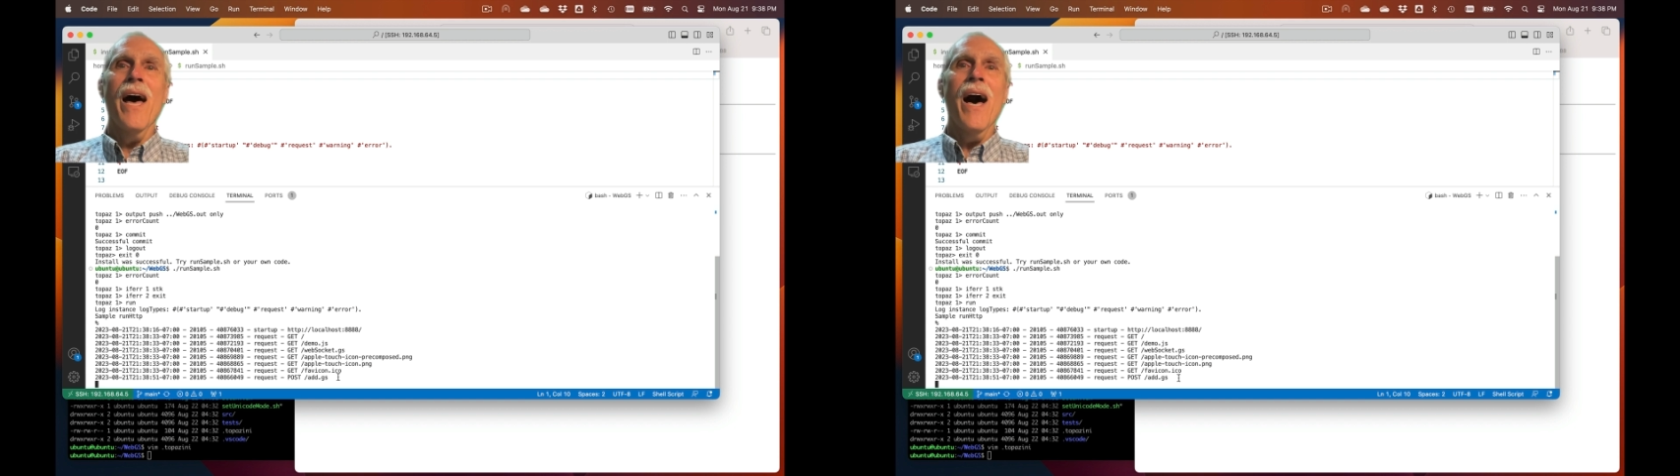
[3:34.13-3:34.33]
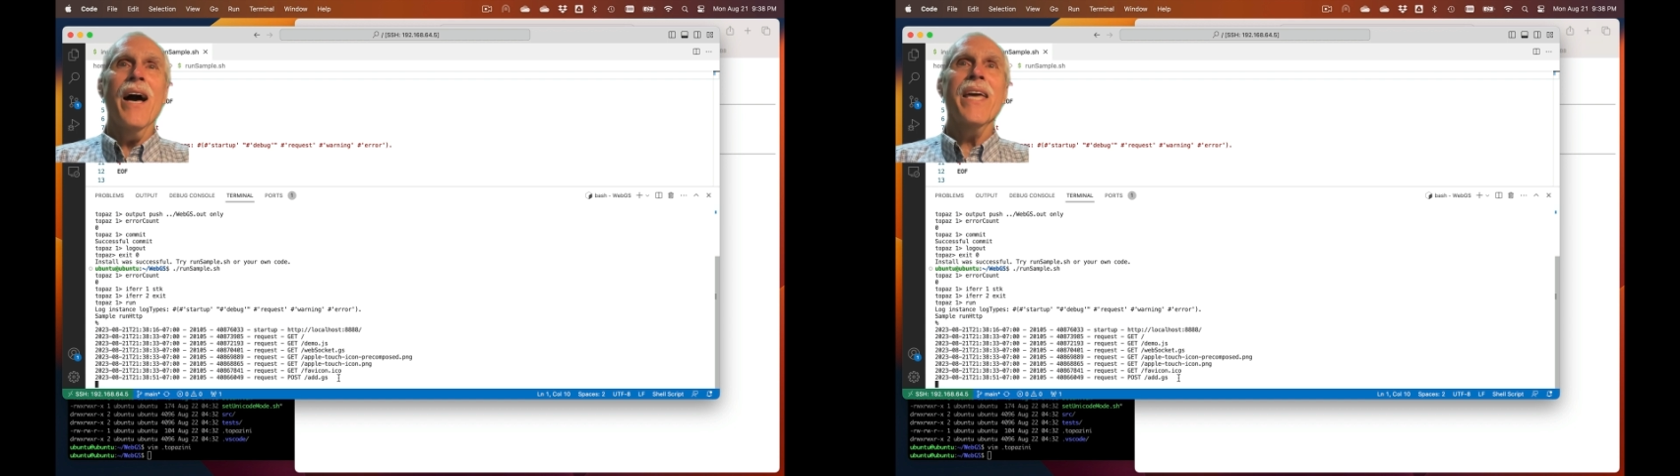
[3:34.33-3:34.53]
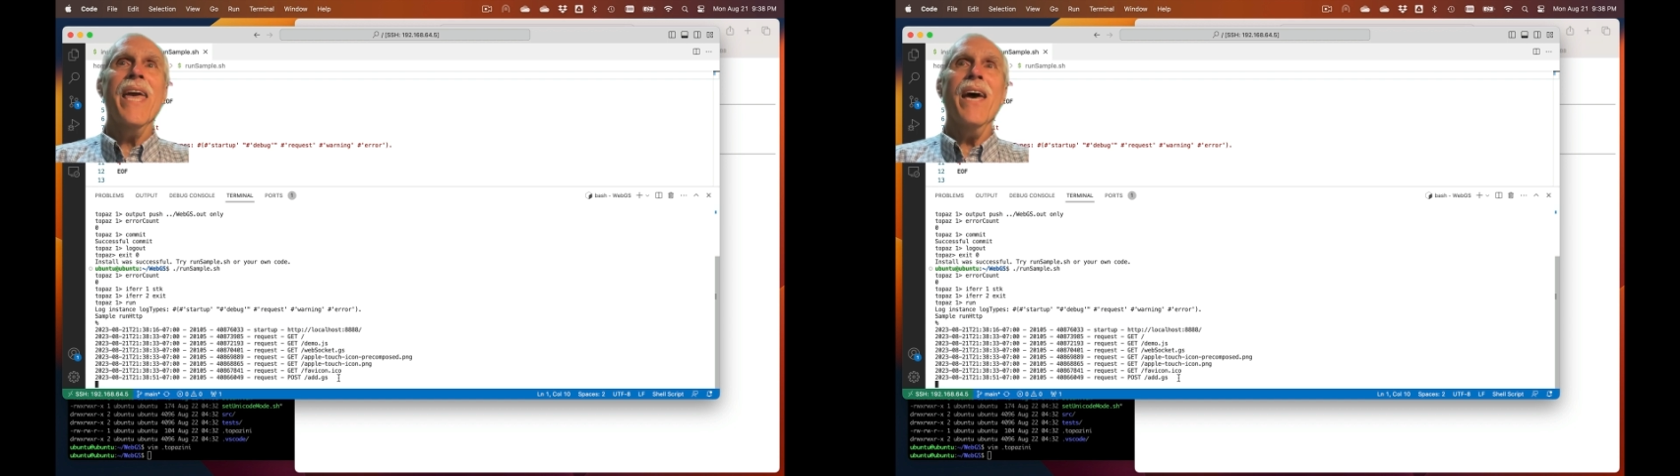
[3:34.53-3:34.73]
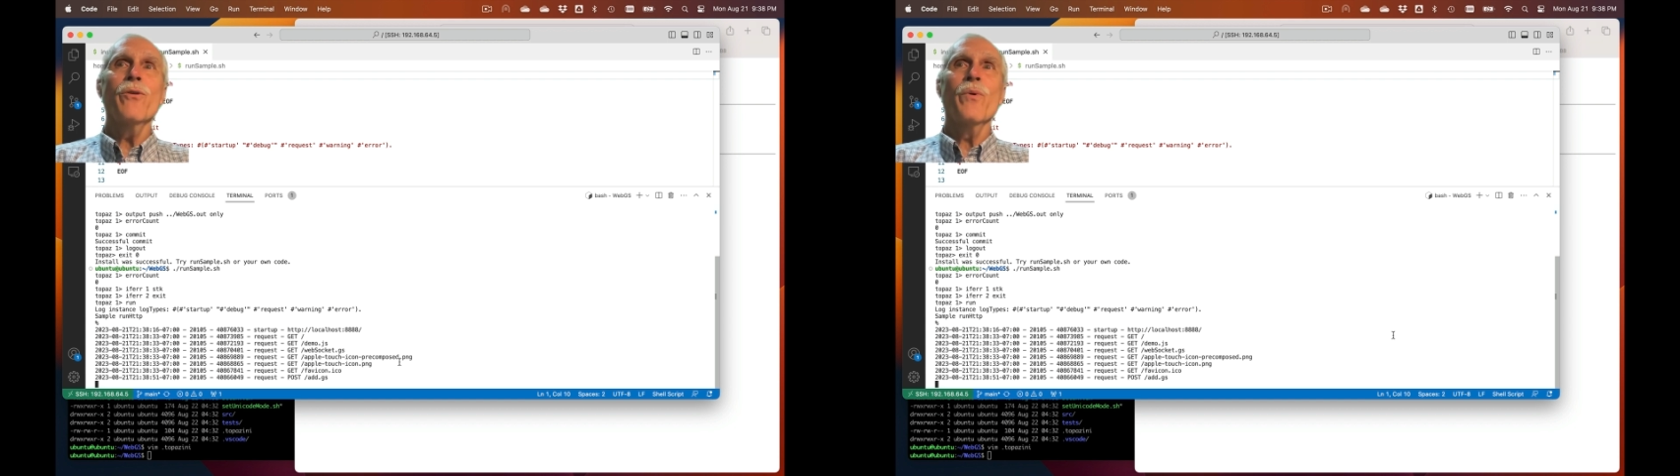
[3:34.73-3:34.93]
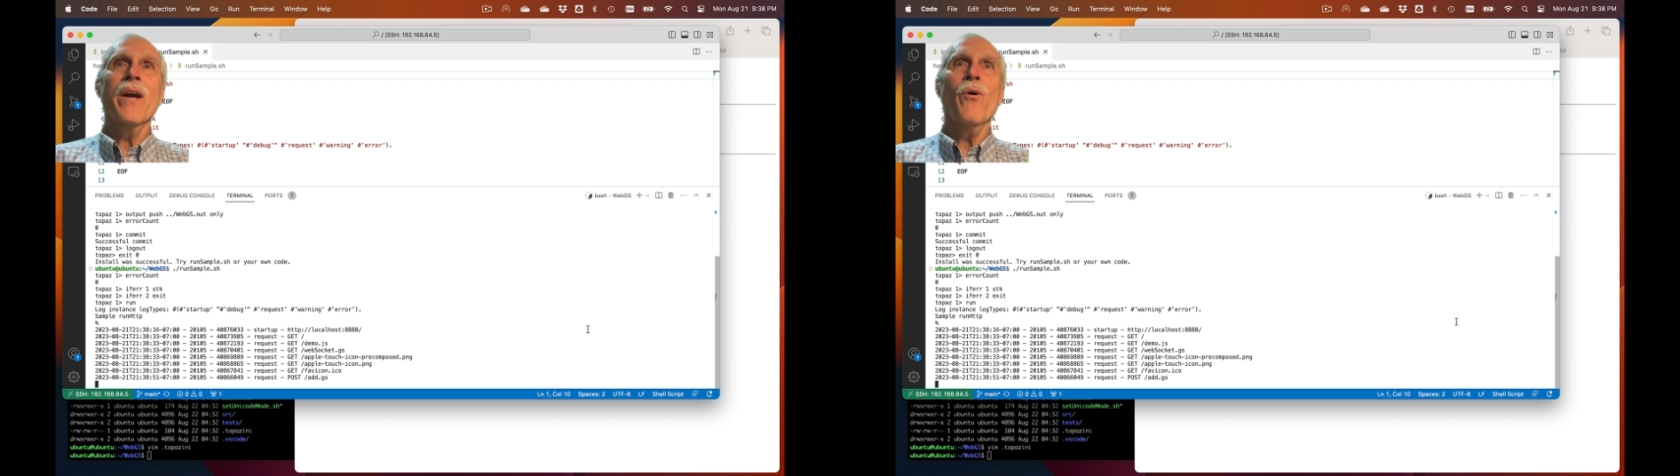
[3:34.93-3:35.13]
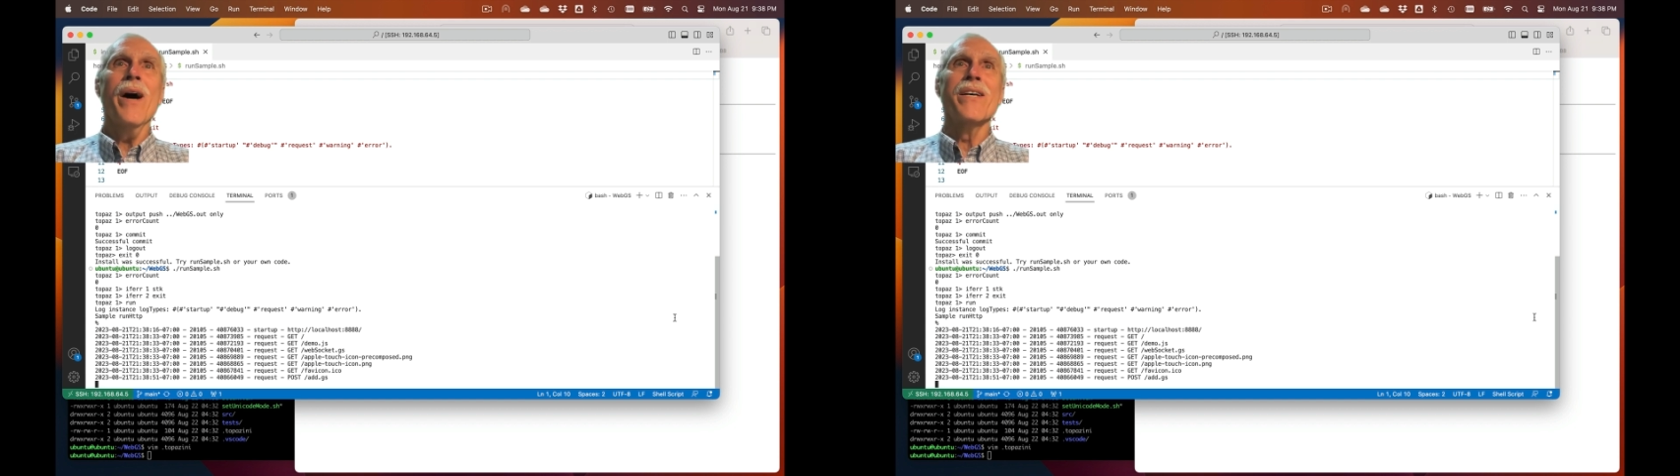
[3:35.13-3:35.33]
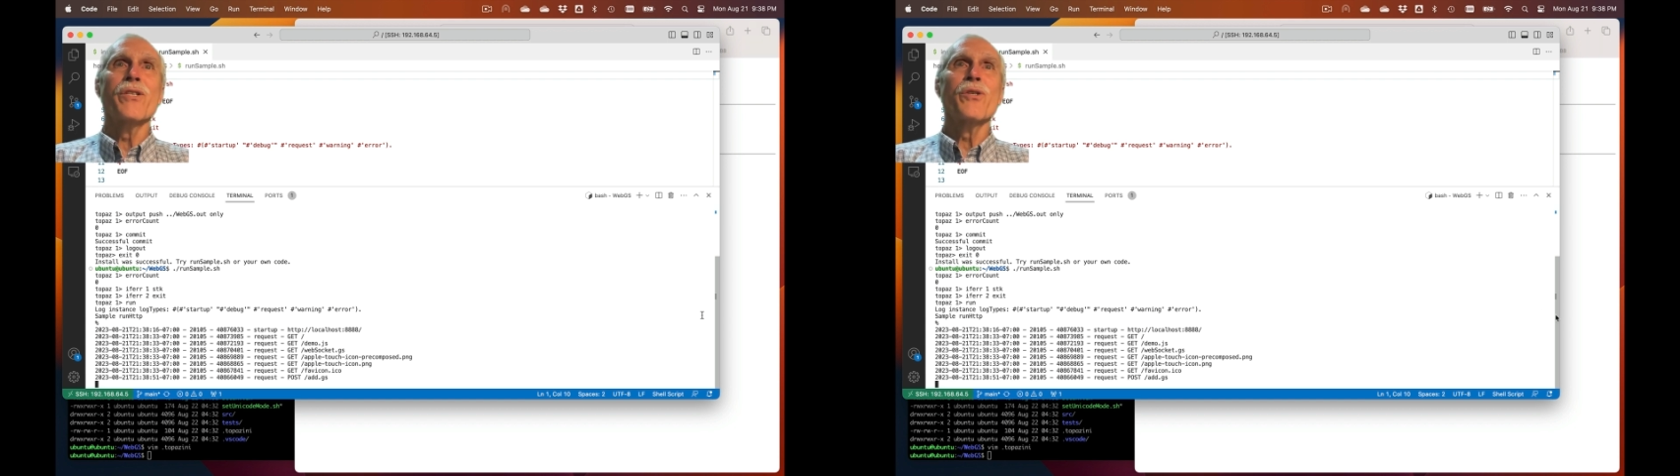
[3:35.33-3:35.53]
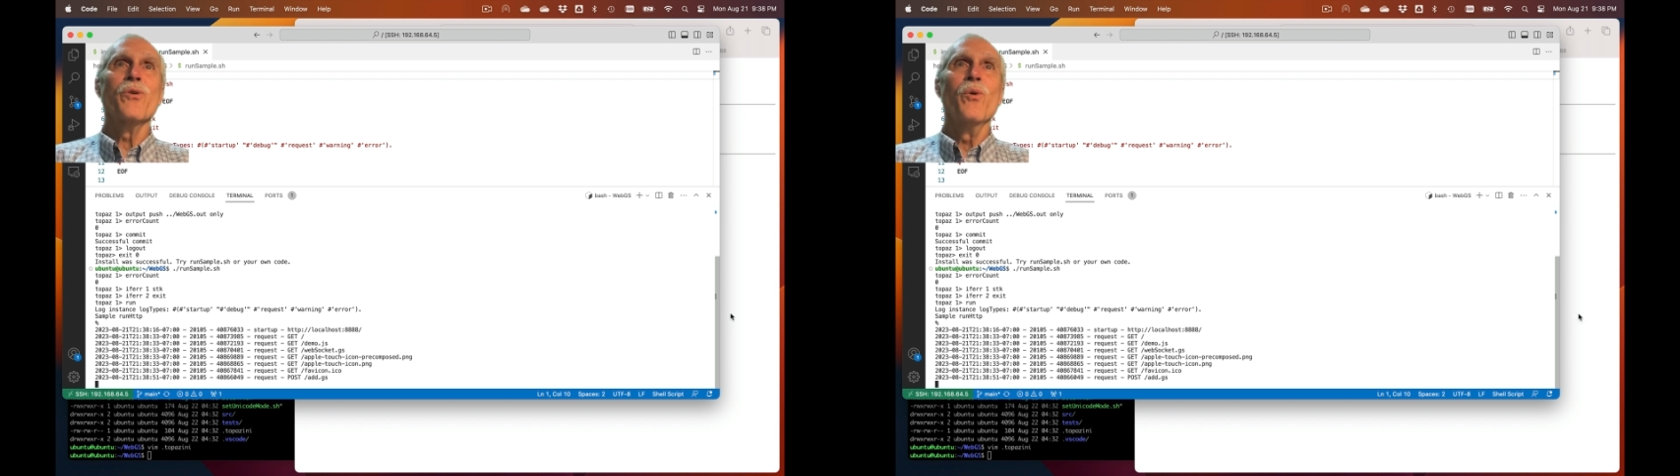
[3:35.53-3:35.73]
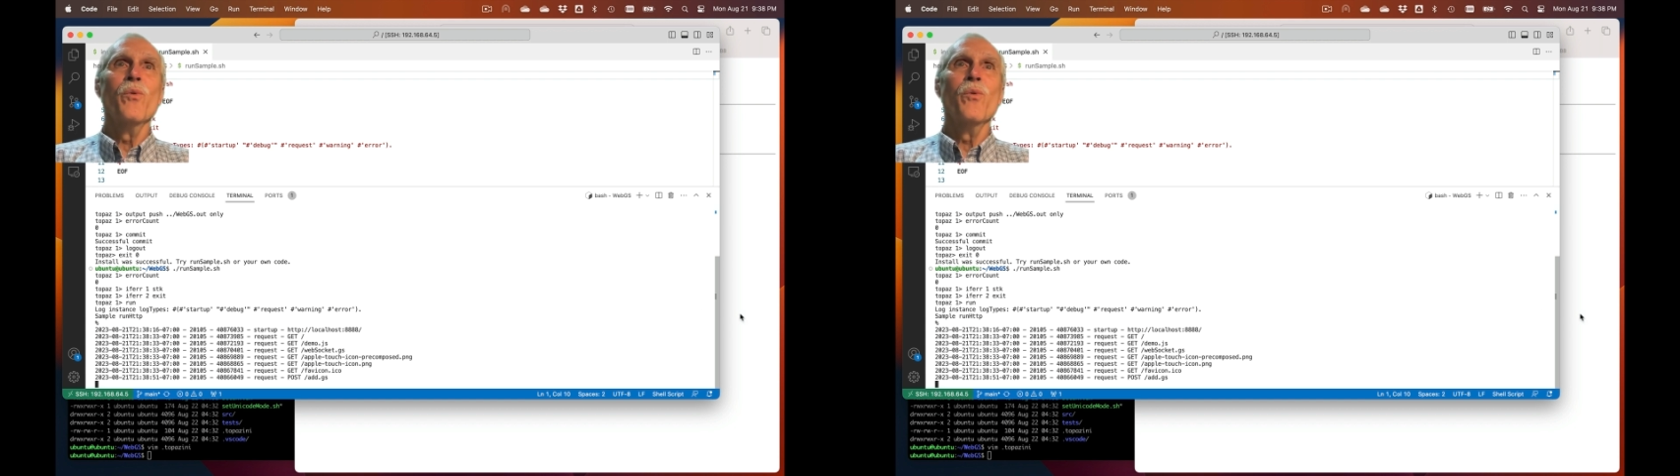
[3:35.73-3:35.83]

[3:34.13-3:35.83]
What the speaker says: A get request